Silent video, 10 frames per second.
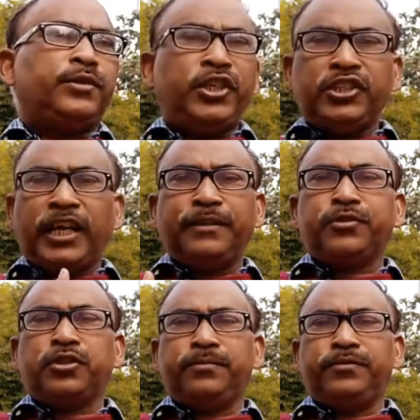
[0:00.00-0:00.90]
three
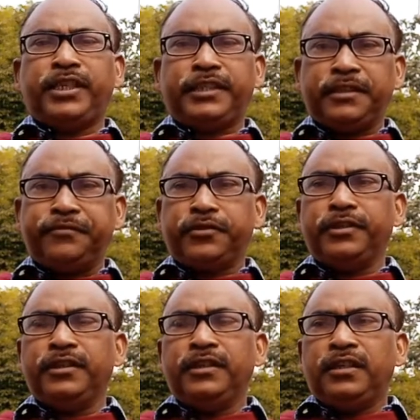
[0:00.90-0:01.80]
types of data
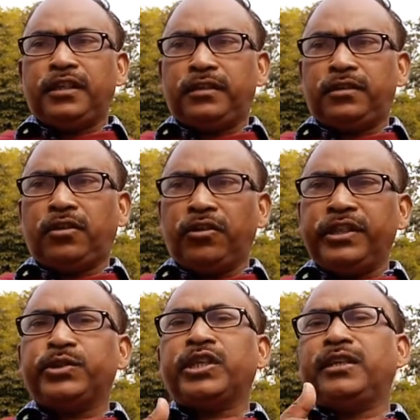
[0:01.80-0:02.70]
fraud or
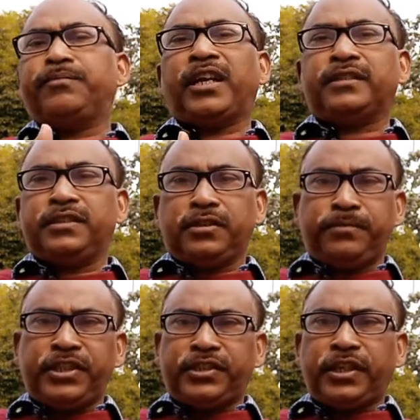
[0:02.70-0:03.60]
unethical practice
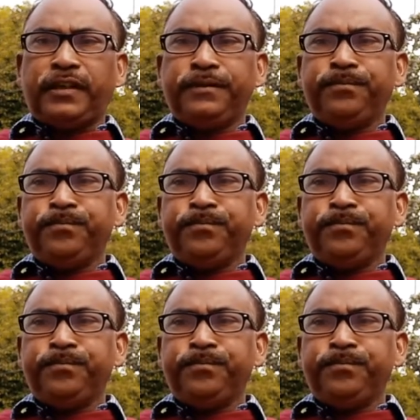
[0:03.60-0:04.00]
of data.